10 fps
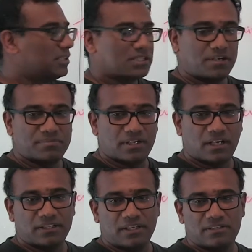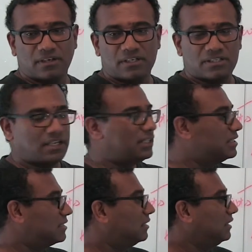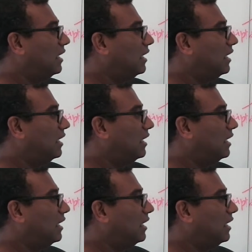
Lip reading: the scripts and other things are inside this.